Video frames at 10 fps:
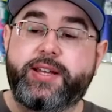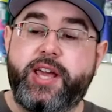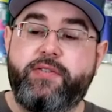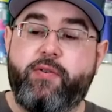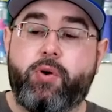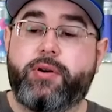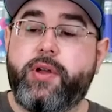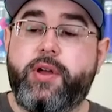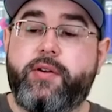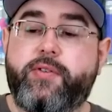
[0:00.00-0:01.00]
Day four,
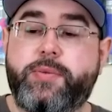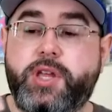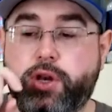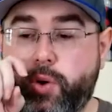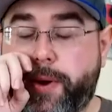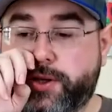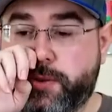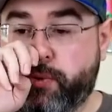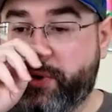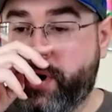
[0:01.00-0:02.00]
from the New
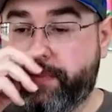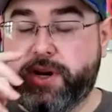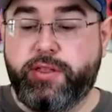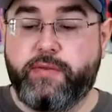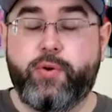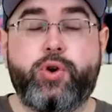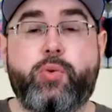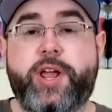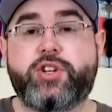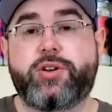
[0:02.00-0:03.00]
Belgium Brewing Company, their Voodoo
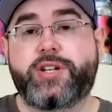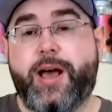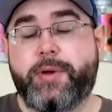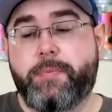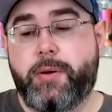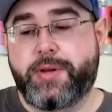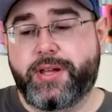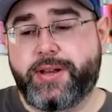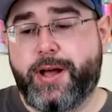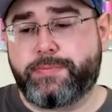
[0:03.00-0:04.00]
Ranger Atomic
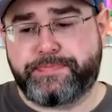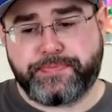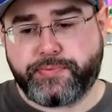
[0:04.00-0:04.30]
Pumpkin. Now,